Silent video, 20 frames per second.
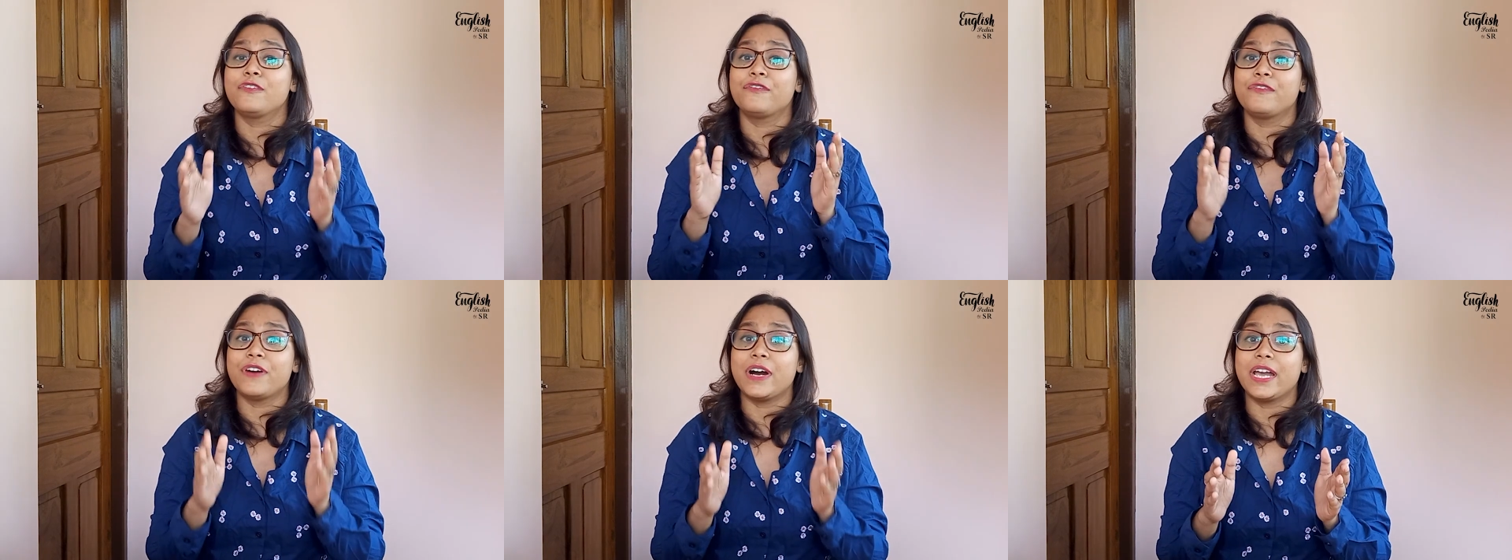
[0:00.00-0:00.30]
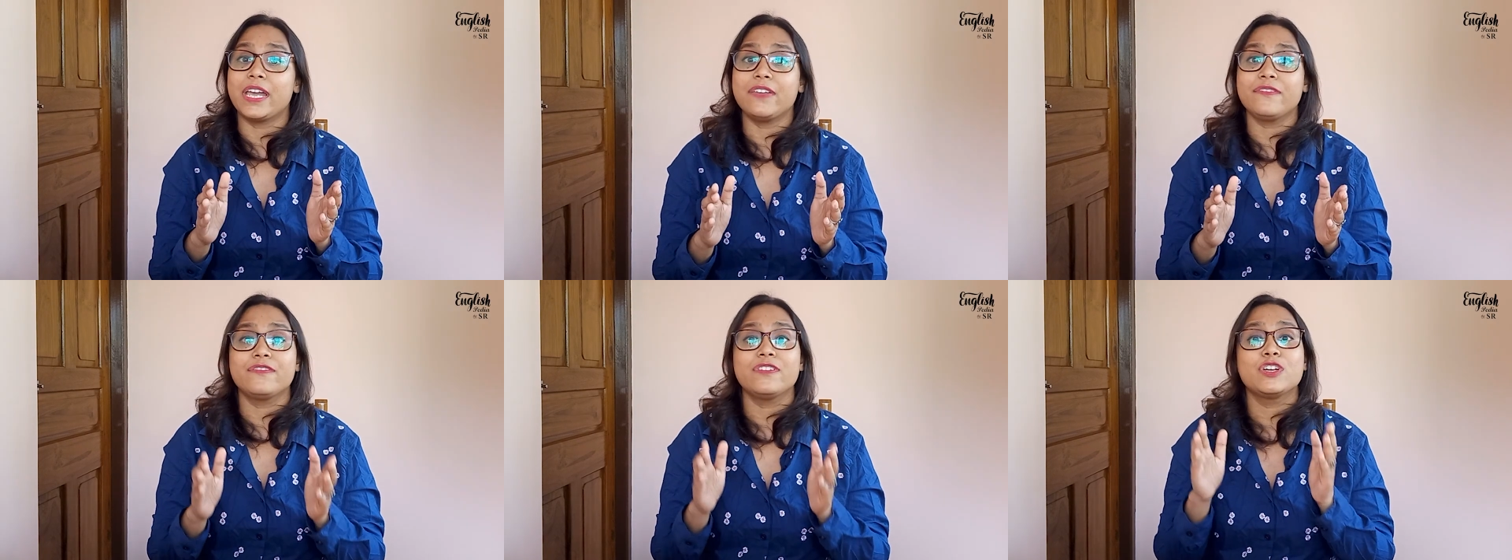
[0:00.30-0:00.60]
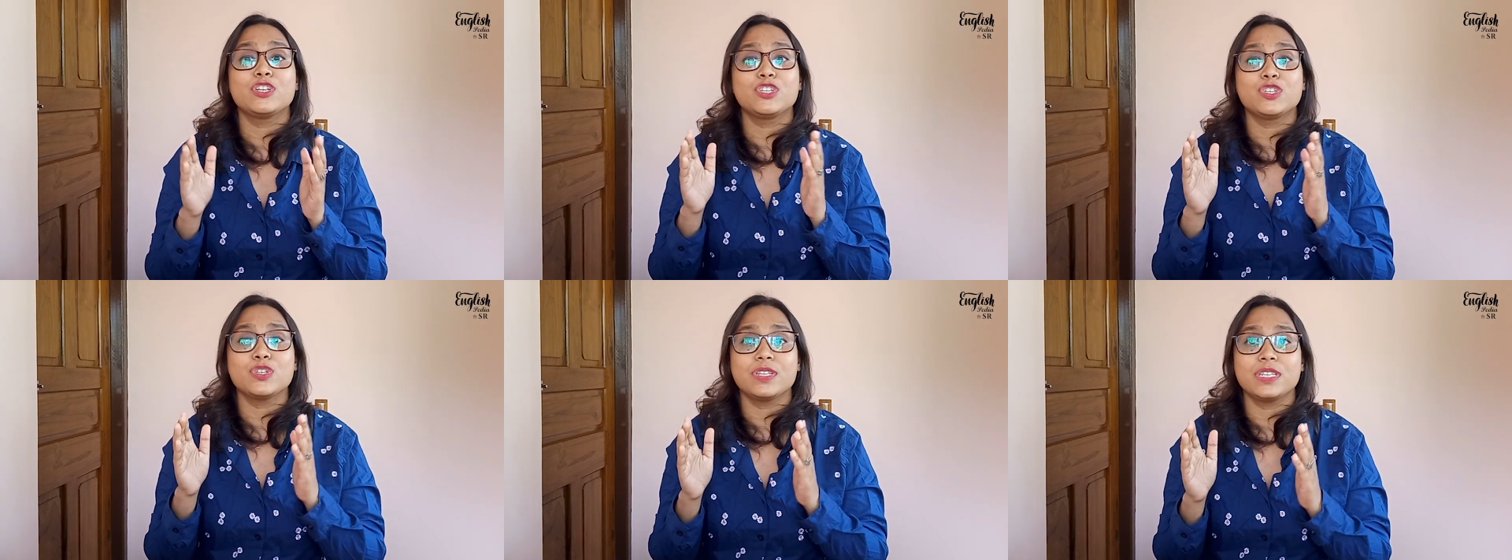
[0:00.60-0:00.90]

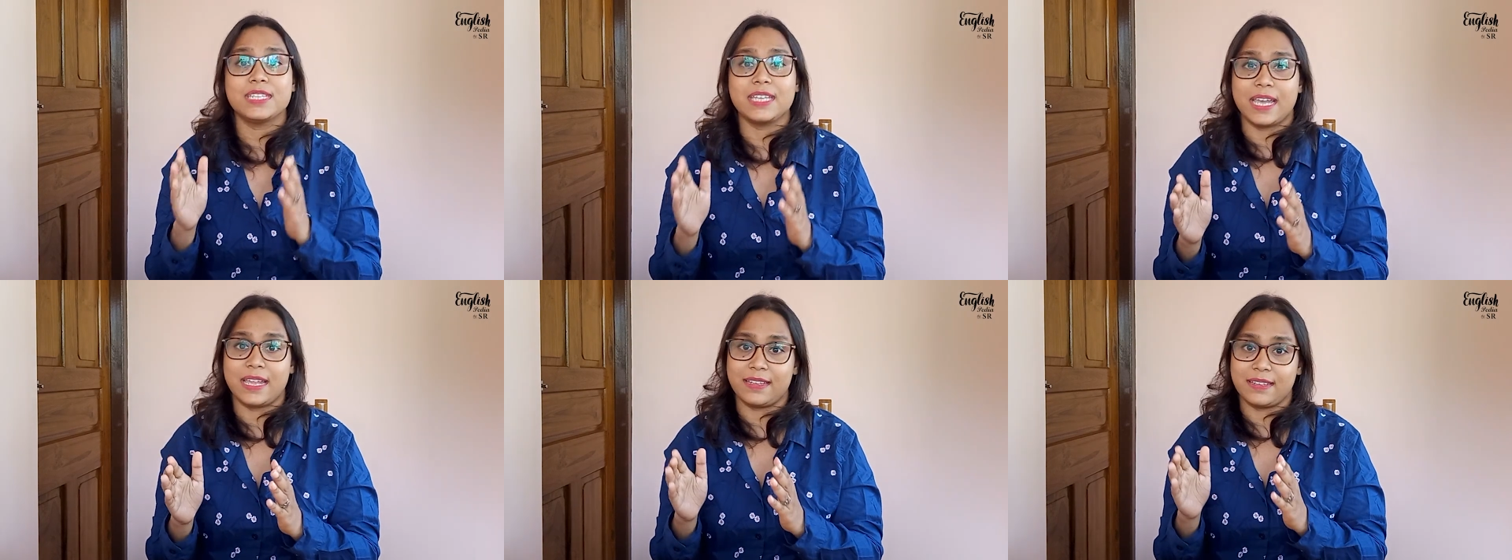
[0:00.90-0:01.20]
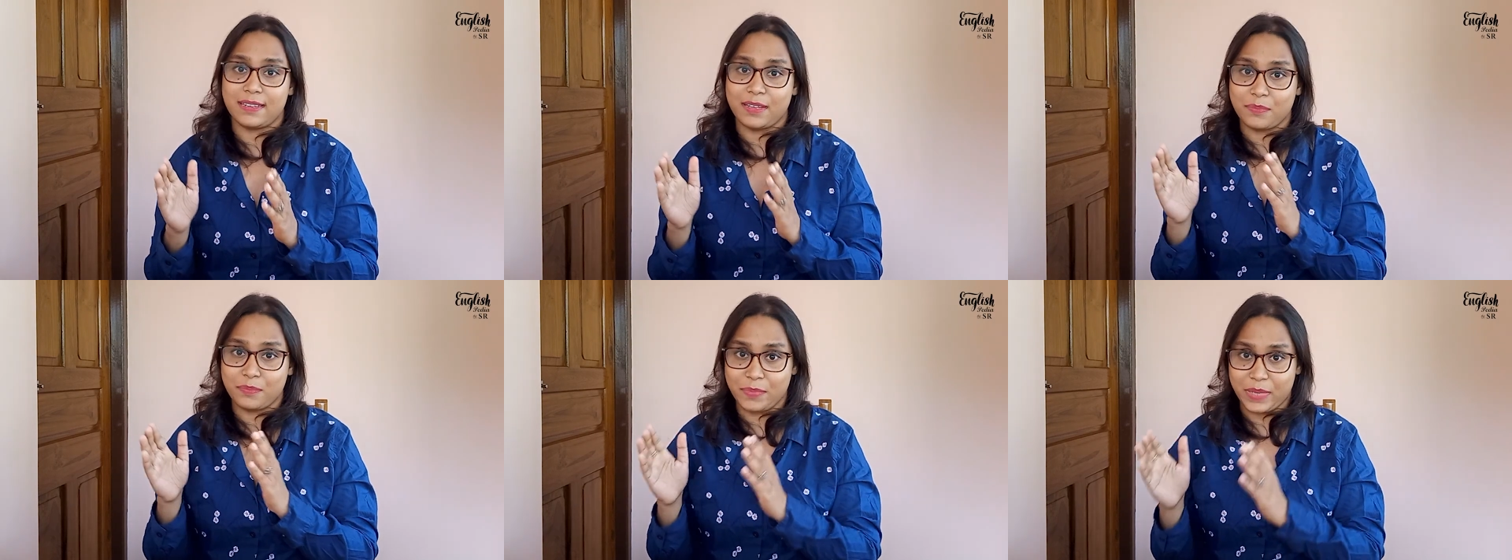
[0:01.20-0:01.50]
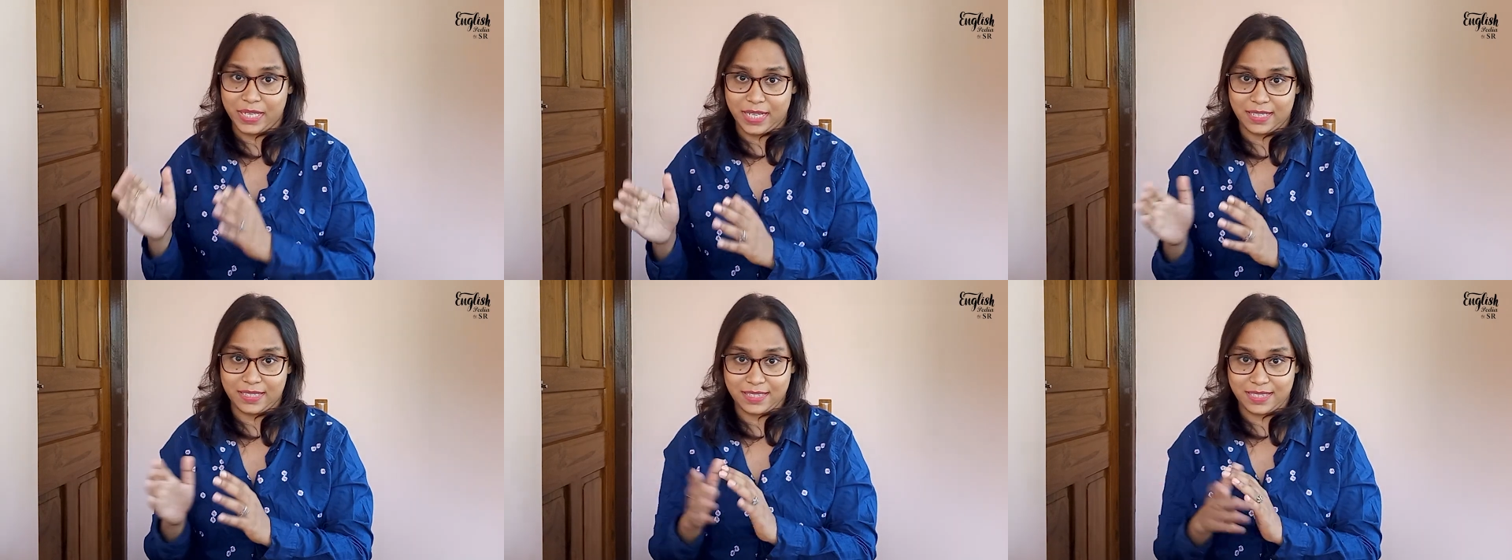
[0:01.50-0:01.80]
5 to 10
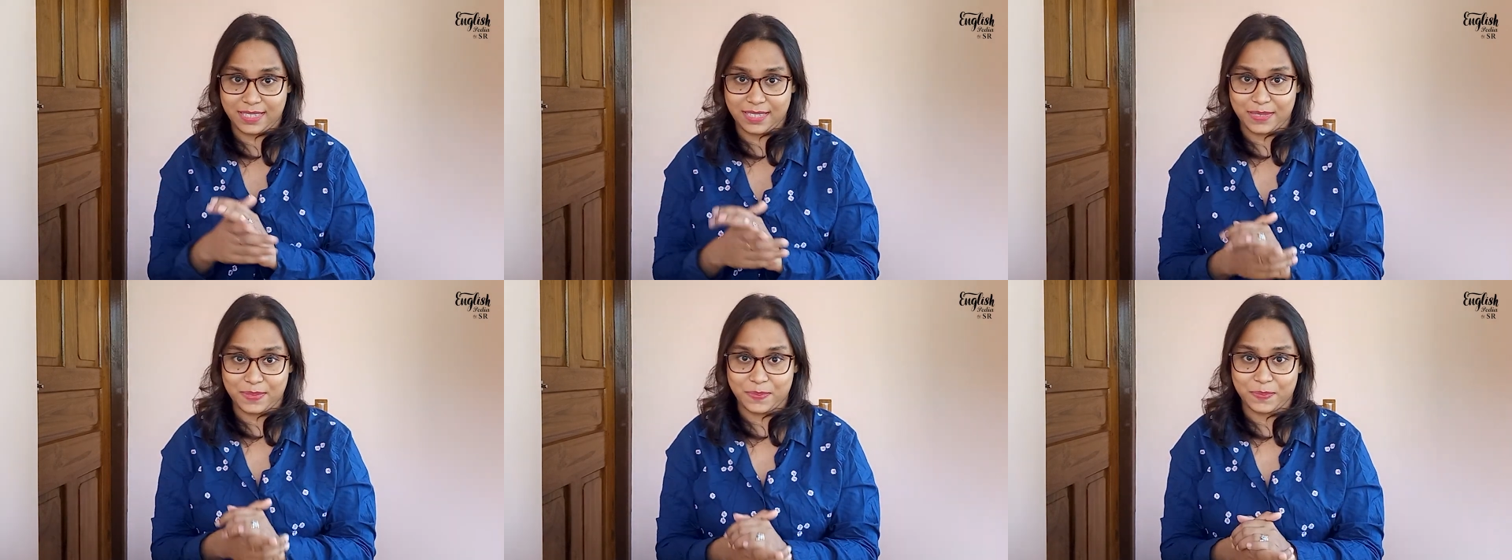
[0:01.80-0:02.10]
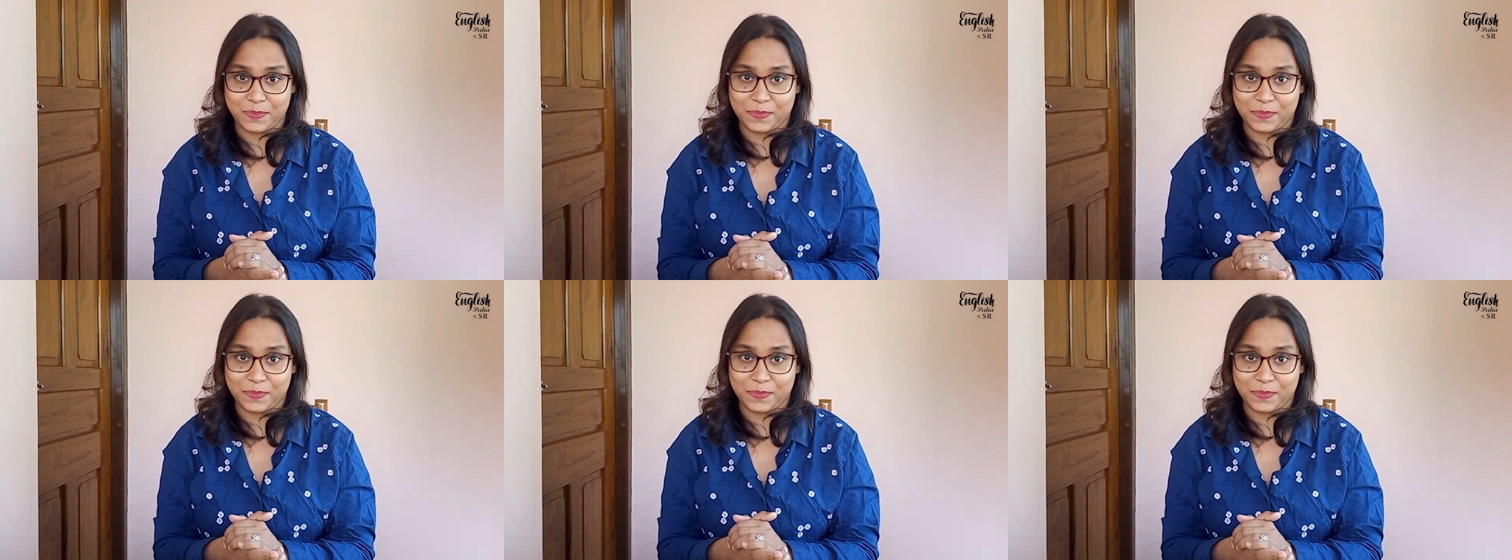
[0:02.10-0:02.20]
minutes.